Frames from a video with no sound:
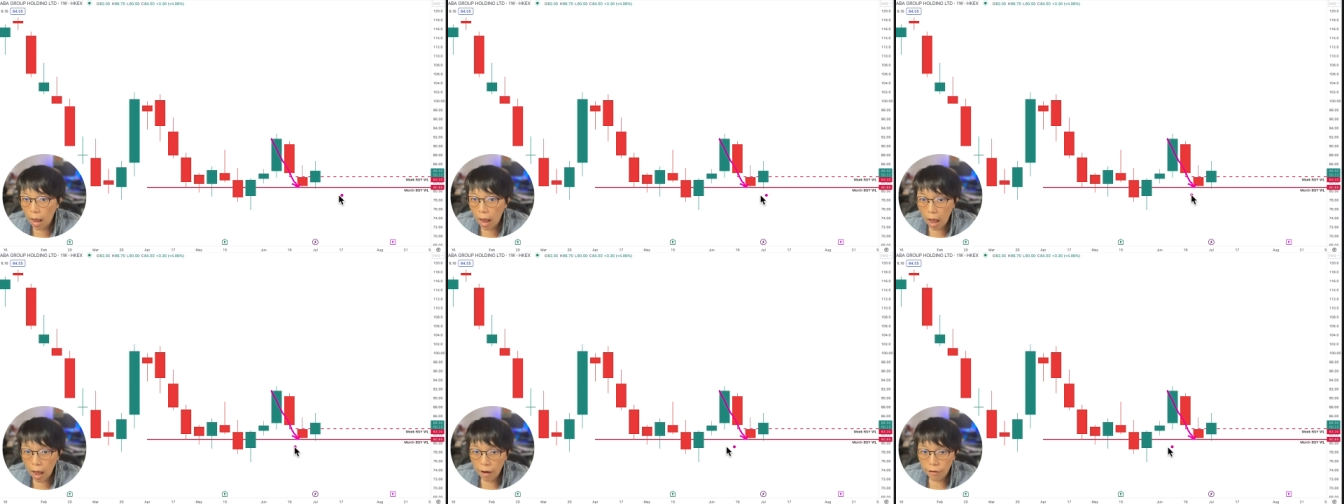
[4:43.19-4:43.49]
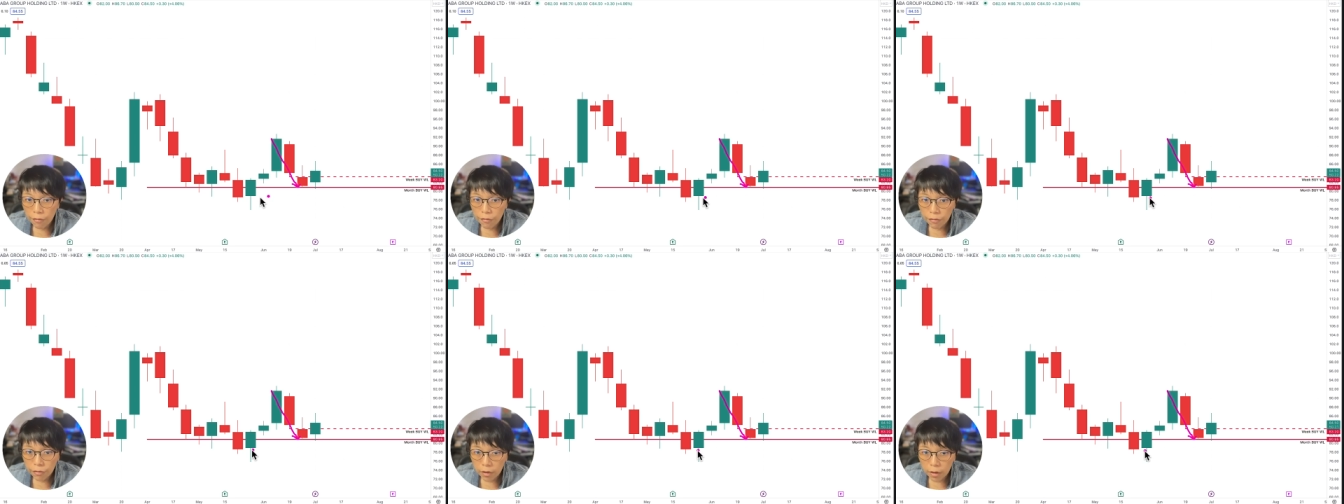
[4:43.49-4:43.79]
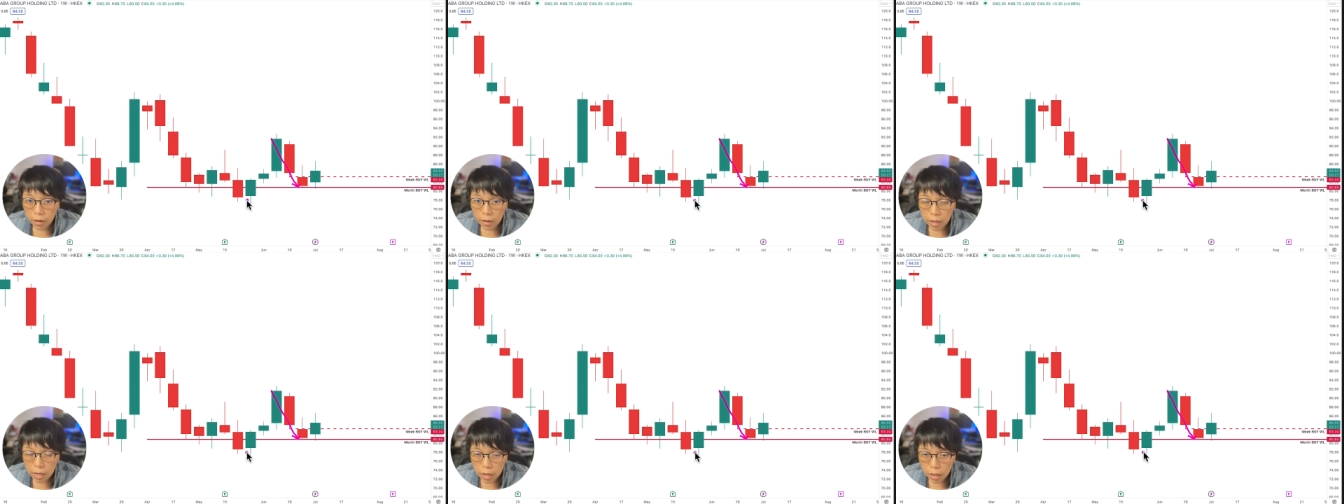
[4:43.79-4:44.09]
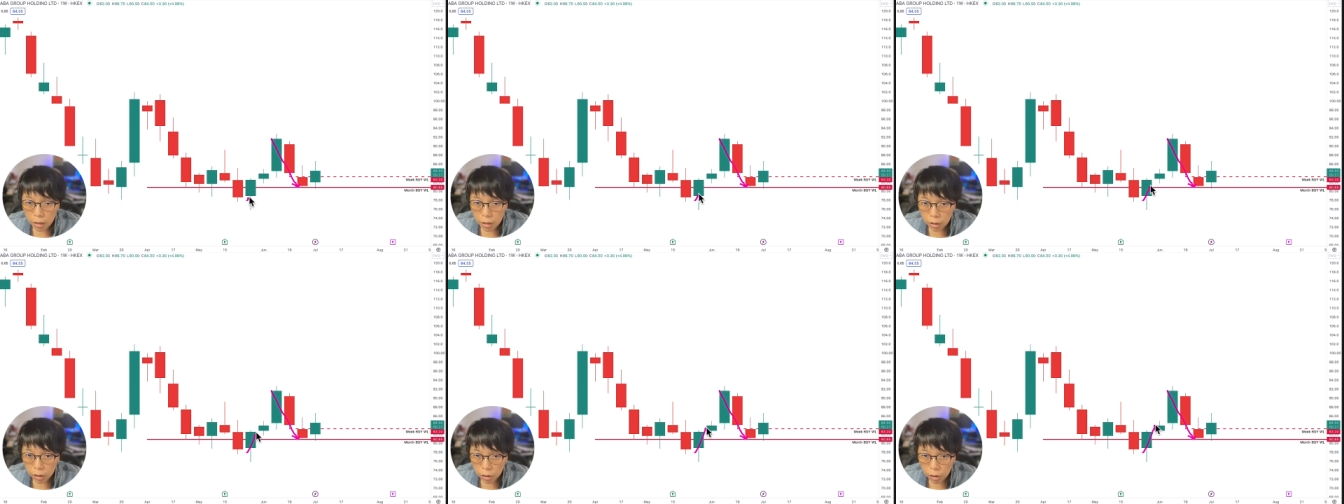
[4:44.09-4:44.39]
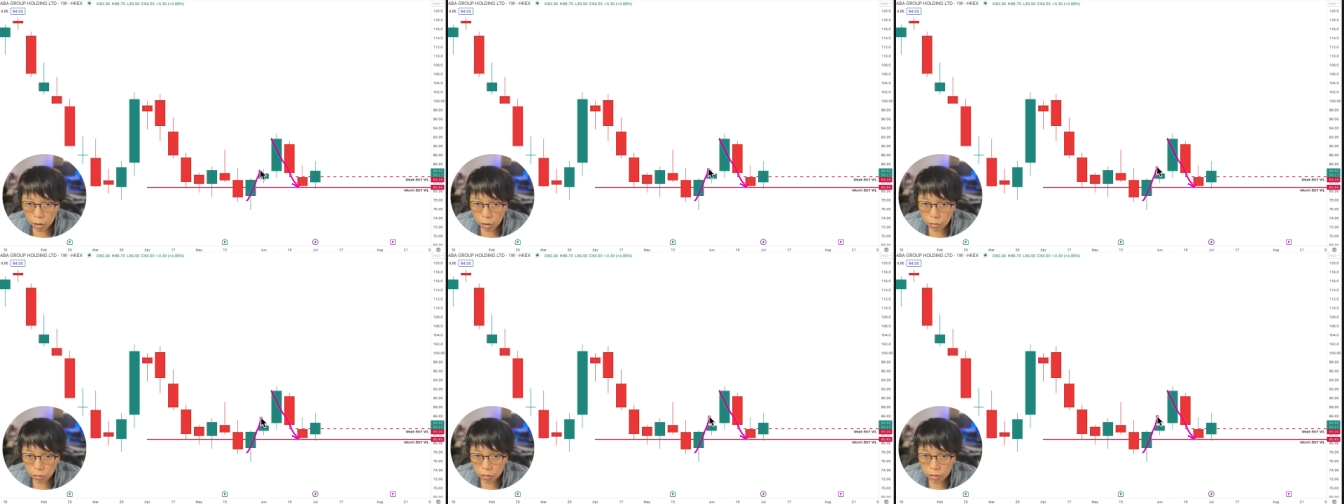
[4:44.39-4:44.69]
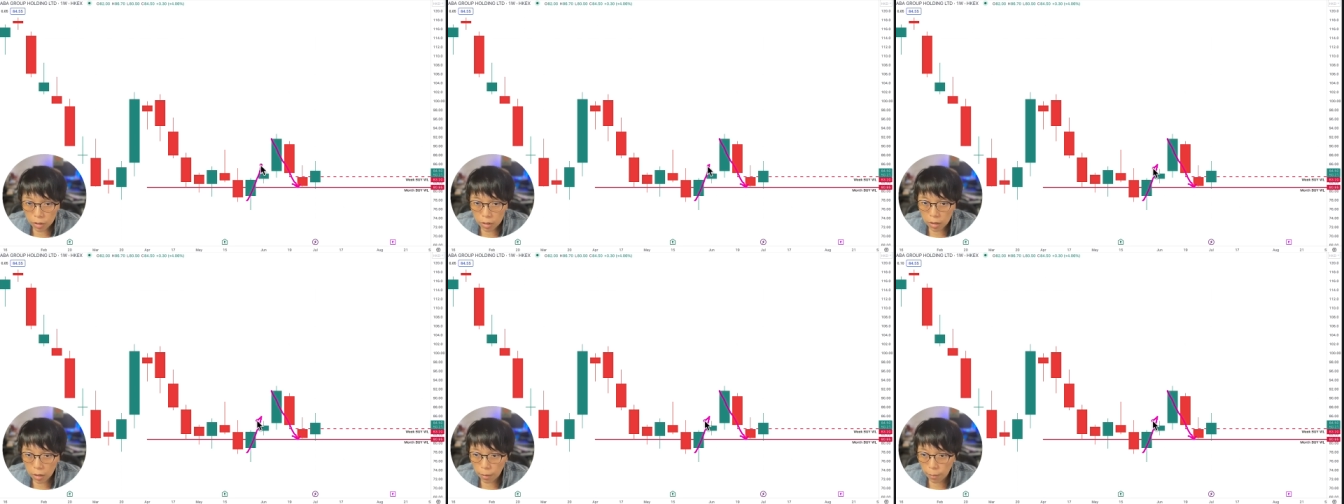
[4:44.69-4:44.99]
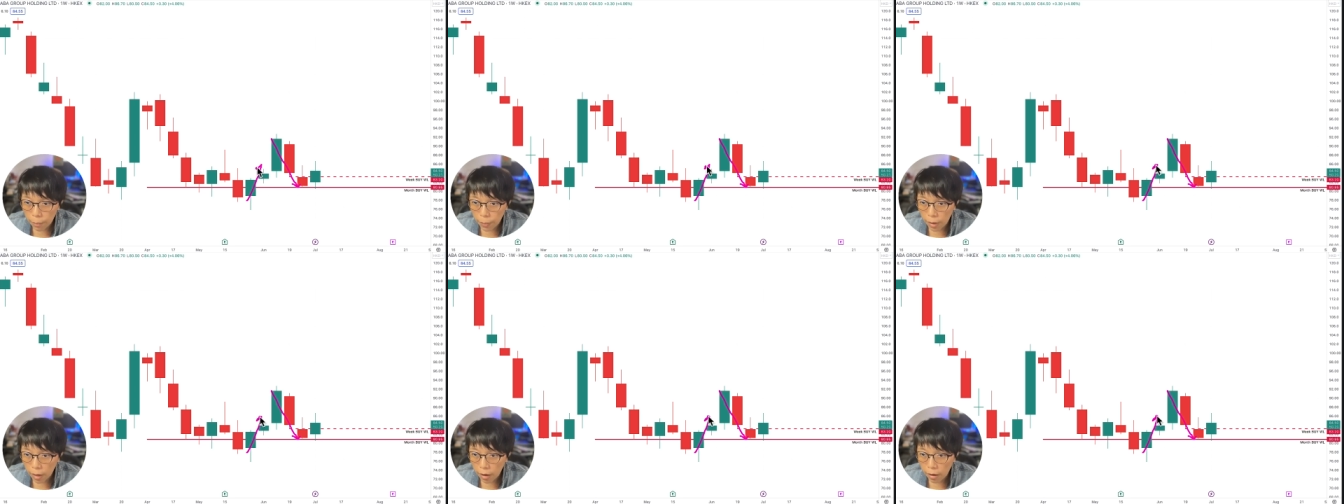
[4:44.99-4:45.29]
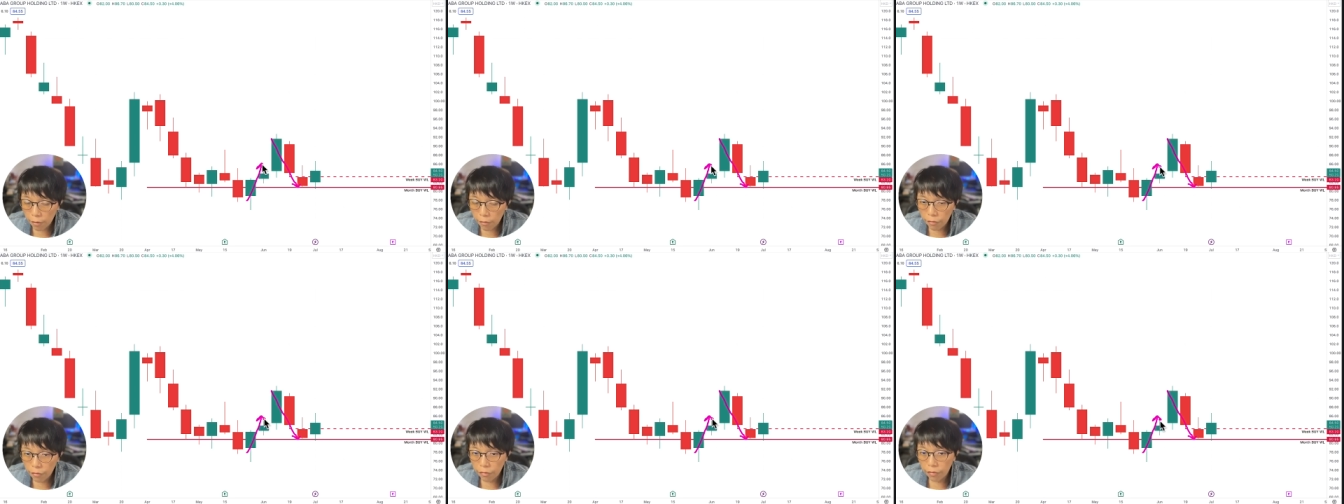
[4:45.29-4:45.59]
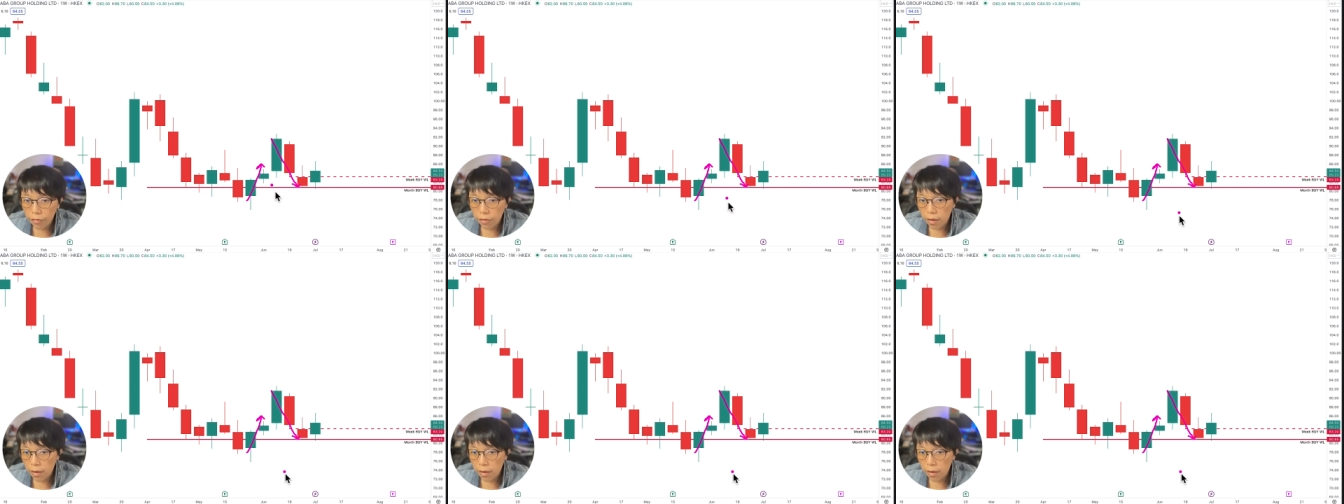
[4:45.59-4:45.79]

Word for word: after it closed above